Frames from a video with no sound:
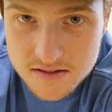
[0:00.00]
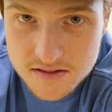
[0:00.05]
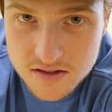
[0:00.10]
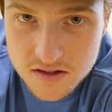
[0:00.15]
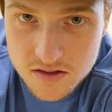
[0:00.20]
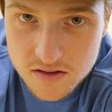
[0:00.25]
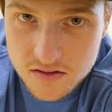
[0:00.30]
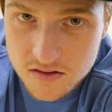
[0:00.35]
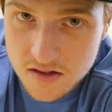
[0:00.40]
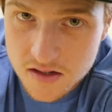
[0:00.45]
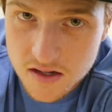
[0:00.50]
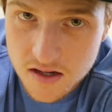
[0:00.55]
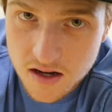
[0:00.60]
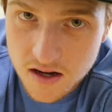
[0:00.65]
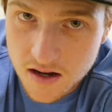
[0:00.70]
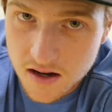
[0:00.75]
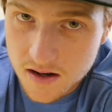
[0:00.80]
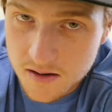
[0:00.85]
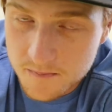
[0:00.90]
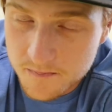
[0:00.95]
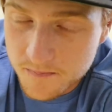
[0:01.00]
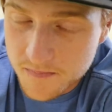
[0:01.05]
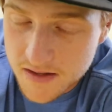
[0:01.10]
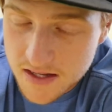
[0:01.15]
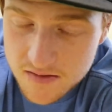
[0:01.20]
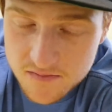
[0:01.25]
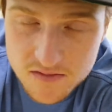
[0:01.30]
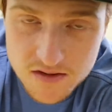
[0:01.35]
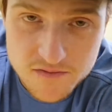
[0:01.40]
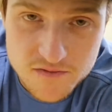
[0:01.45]
So
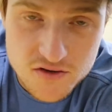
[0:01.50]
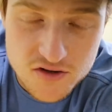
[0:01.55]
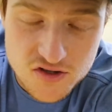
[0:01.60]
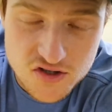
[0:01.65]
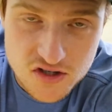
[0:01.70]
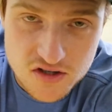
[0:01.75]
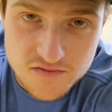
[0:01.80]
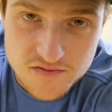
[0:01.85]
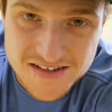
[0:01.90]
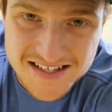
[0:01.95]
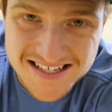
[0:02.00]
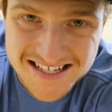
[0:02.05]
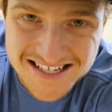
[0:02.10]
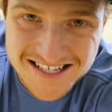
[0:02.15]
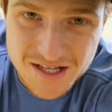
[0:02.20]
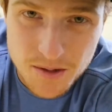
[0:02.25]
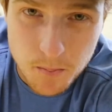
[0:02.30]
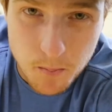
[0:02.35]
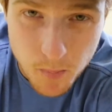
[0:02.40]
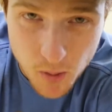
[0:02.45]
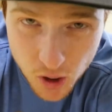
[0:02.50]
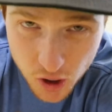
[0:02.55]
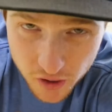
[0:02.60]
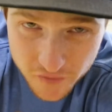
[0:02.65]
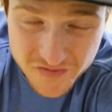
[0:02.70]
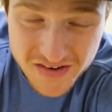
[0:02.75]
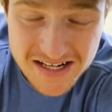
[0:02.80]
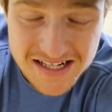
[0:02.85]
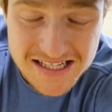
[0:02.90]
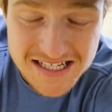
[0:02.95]
even if your surface isn't
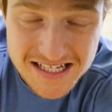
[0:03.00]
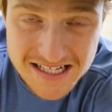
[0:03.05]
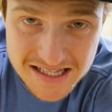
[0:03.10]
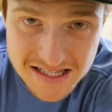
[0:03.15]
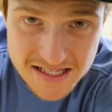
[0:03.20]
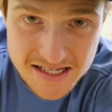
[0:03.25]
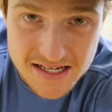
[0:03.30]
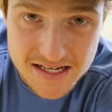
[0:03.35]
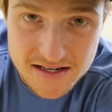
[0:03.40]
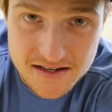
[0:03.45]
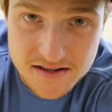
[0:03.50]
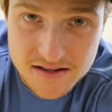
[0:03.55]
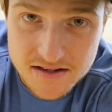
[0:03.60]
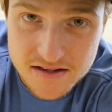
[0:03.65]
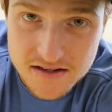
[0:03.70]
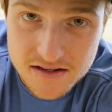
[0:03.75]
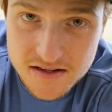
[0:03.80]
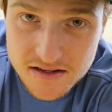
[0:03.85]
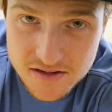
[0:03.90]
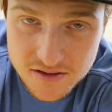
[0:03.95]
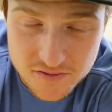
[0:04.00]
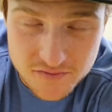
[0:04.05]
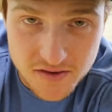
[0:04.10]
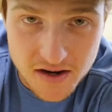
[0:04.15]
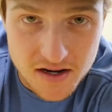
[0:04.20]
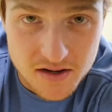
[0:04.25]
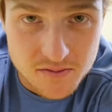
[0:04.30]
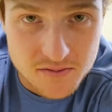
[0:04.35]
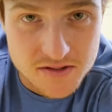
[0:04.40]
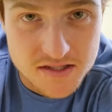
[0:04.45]
perfectly clean, your
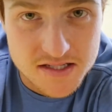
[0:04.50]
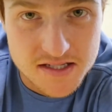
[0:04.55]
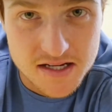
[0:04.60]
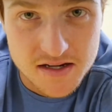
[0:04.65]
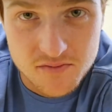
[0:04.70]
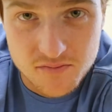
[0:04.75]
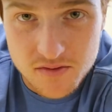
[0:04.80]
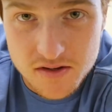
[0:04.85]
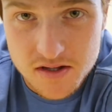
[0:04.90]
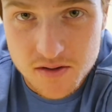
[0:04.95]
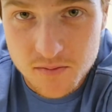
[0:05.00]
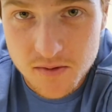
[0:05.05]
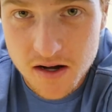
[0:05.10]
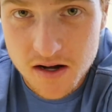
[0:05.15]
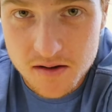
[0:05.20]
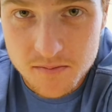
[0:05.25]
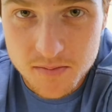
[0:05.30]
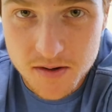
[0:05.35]
vinyl will stick really well.